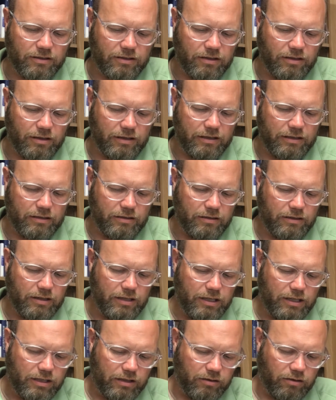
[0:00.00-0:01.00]
God.
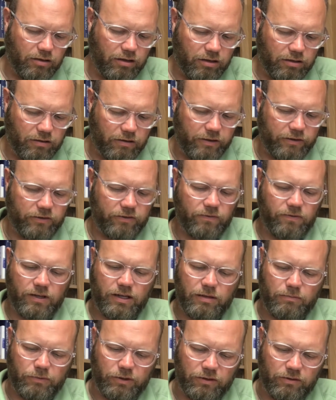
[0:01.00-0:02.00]
Long lost
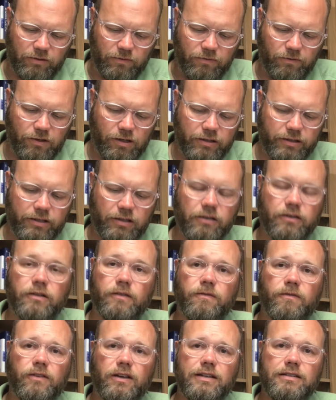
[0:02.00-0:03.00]
families are falling on their
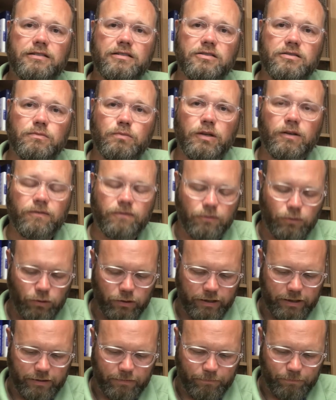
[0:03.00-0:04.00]
faces
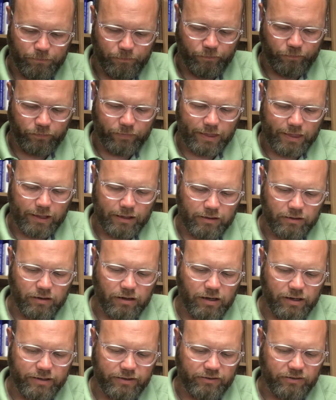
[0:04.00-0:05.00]
before Him.
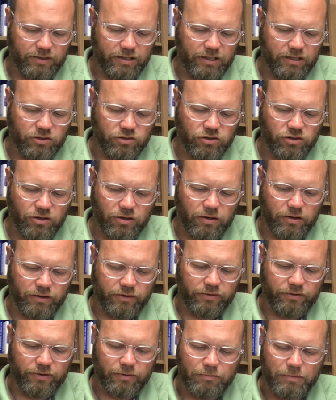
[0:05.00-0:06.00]
God has taken
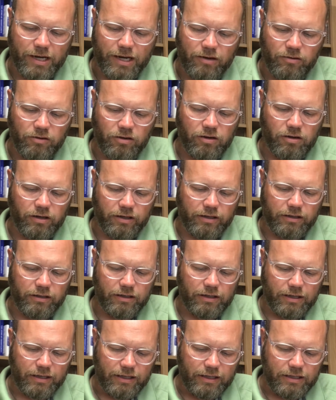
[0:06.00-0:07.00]
charge. From now on,
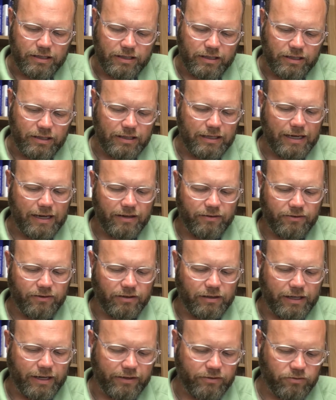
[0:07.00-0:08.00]
He has the
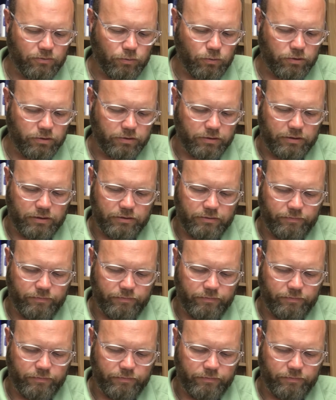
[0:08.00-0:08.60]
last word.